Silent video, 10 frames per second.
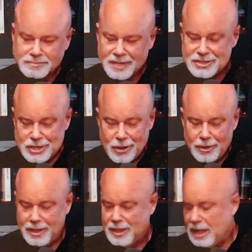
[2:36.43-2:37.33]
So
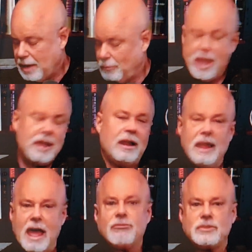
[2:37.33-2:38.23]
I went and
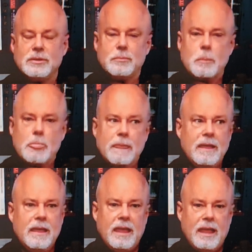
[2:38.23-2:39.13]
left,
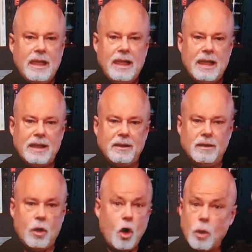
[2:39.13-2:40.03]
and
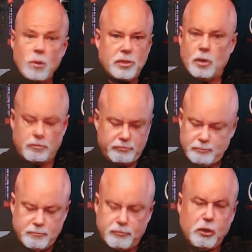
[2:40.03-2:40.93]
home with
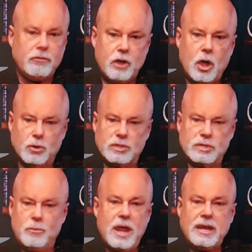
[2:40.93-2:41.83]
full of notes.
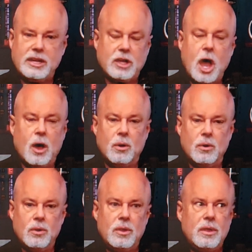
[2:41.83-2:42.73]
I'm ready to go.
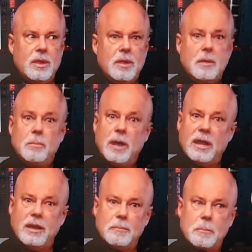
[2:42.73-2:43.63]

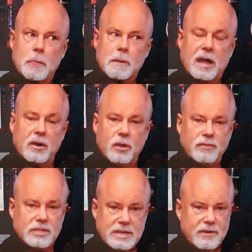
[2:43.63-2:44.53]
But I don't know if
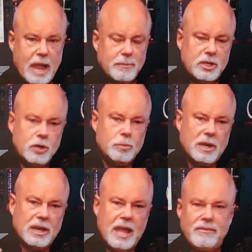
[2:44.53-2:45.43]
it's ever happened to you,
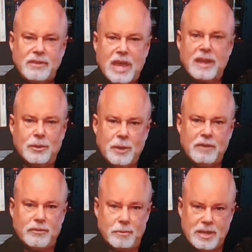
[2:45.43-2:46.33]
but life got in the way
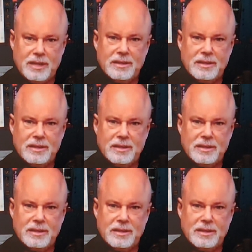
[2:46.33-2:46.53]
for me.